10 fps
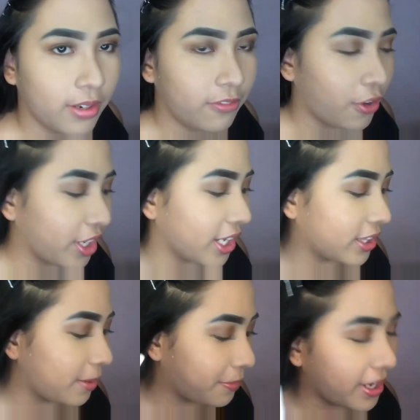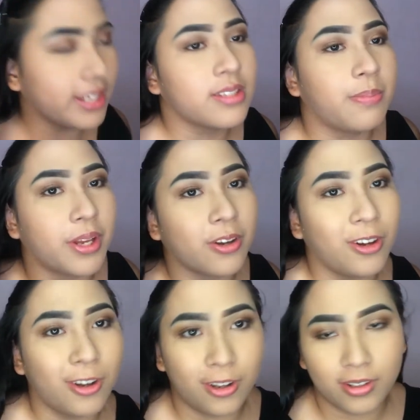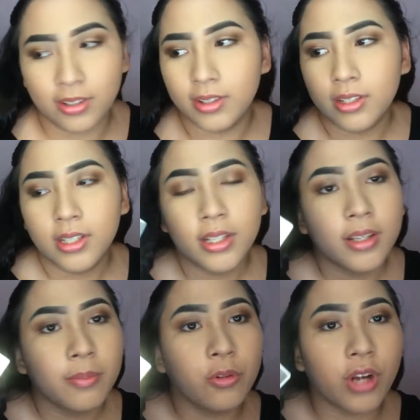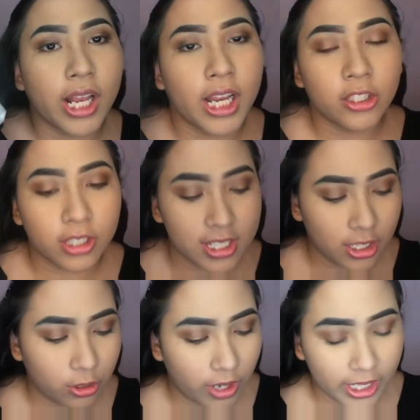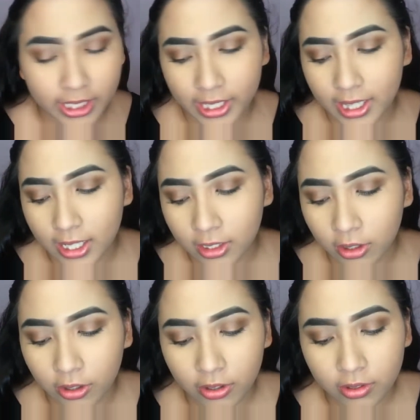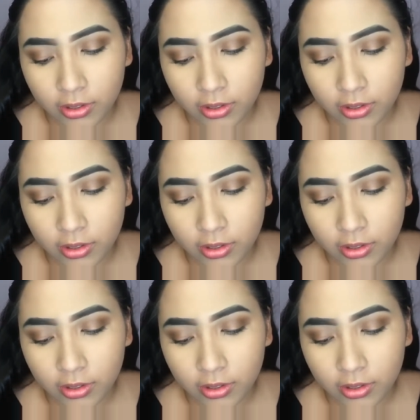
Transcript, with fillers: Forgot the price, pero mura lang to. Nasa two hundred lang to.